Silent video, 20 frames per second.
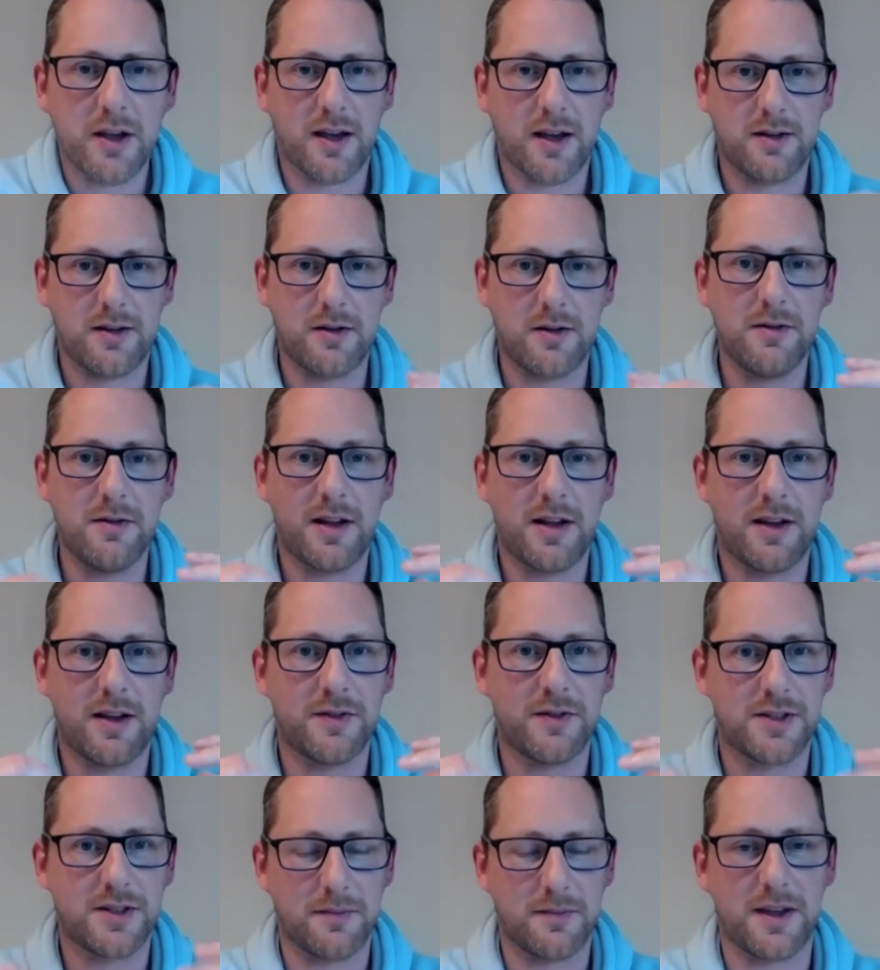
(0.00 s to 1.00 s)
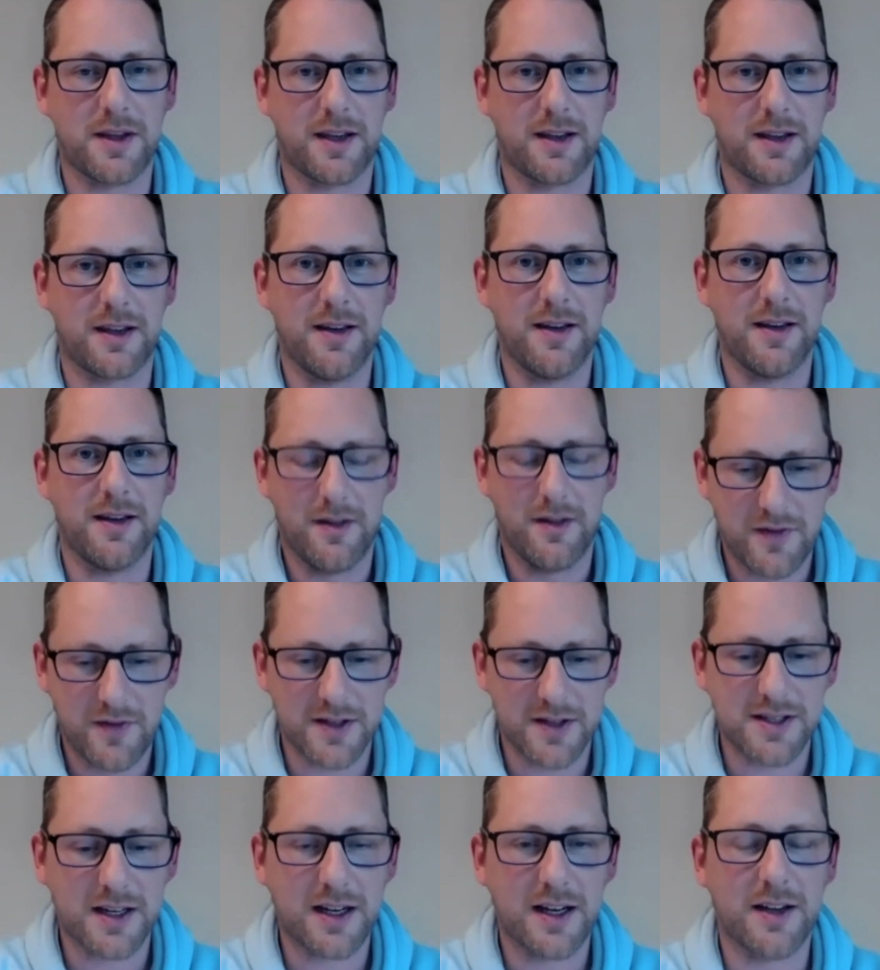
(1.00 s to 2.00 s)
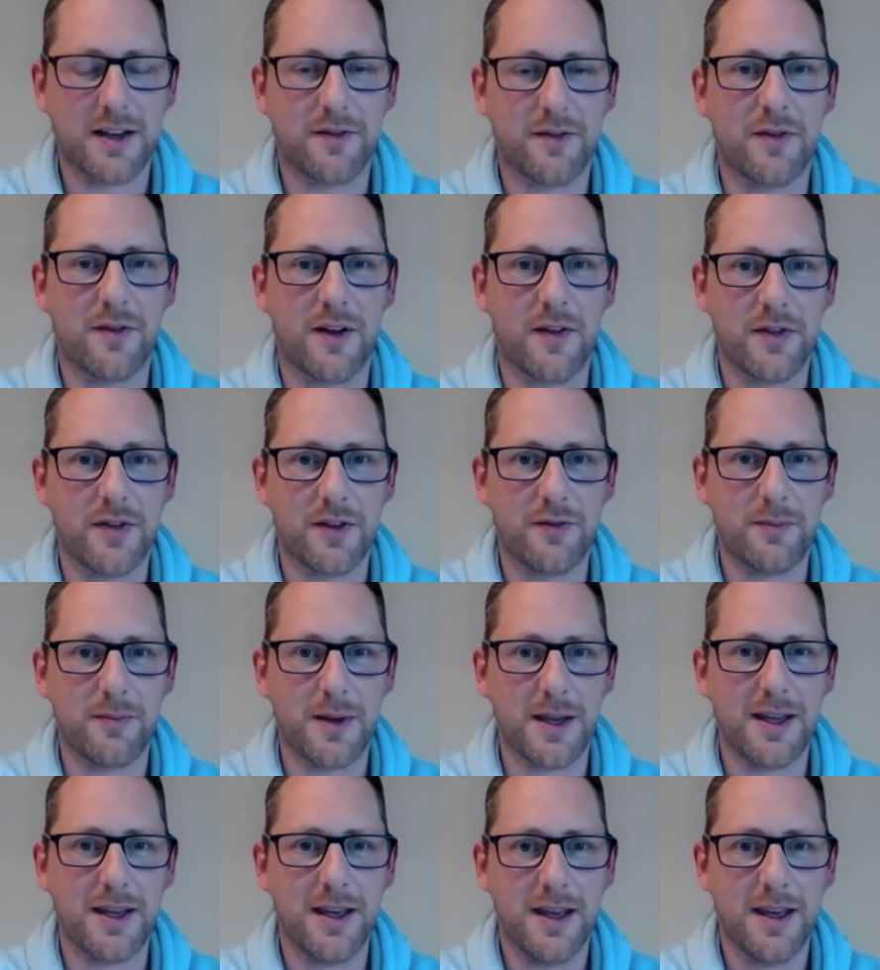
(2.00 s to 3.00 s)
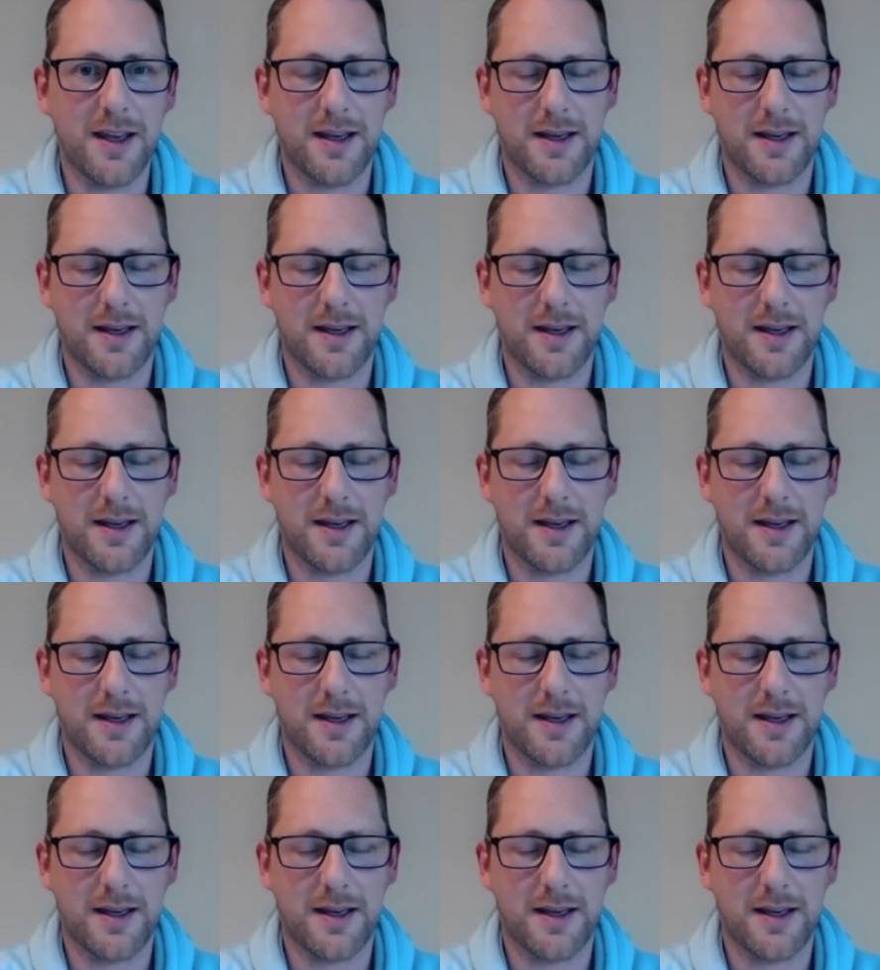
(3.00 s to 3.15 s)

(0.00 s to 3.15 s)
I don't have something physically in front of me.